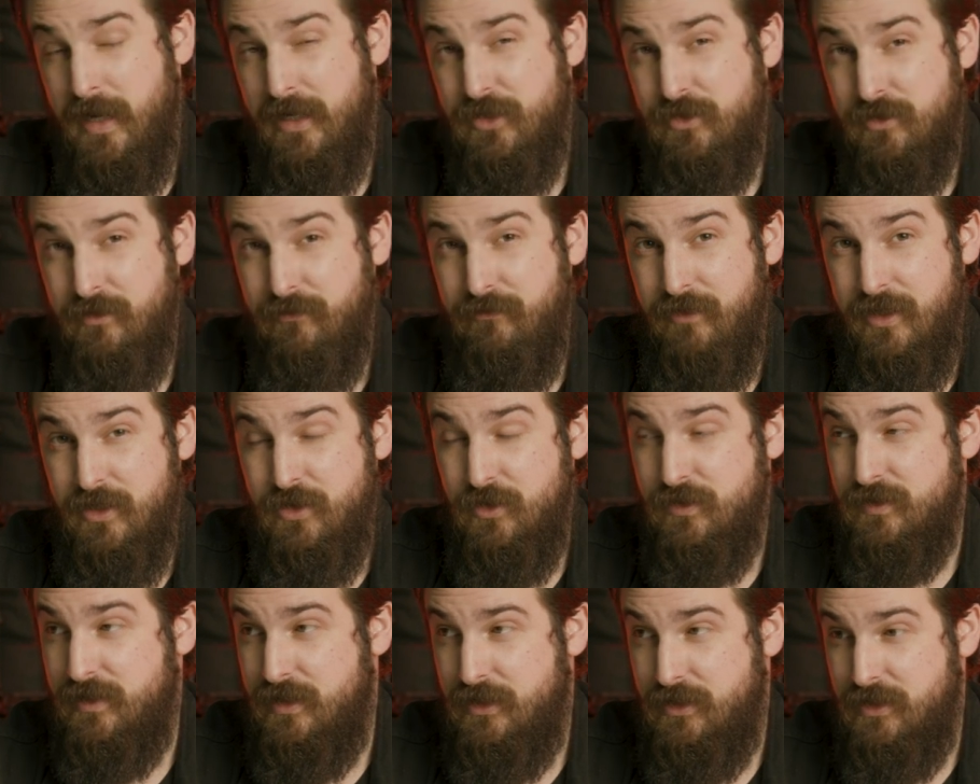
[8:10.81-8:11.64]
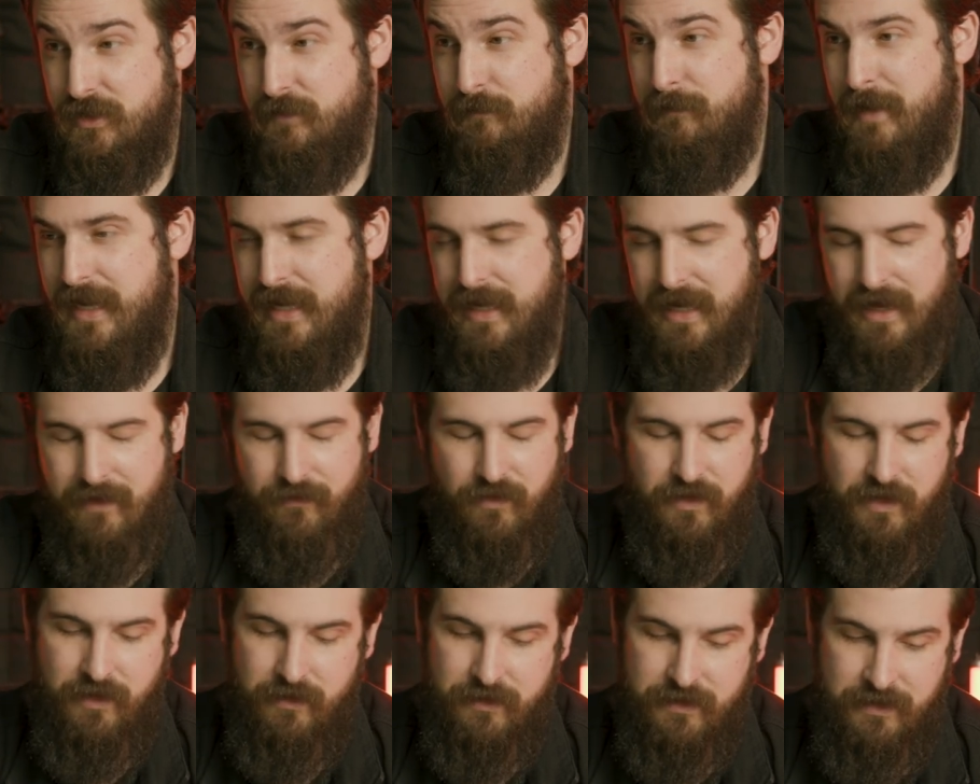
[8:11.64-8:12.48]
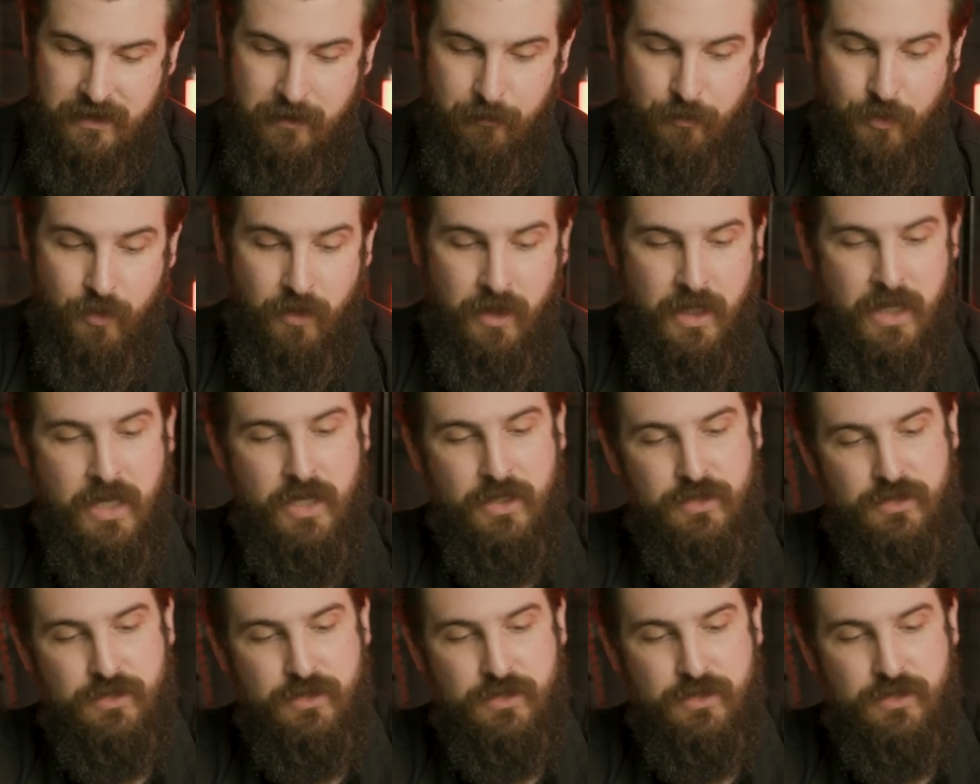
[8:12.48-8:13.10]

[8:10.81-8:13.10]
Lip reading: extra features that just make everything simple.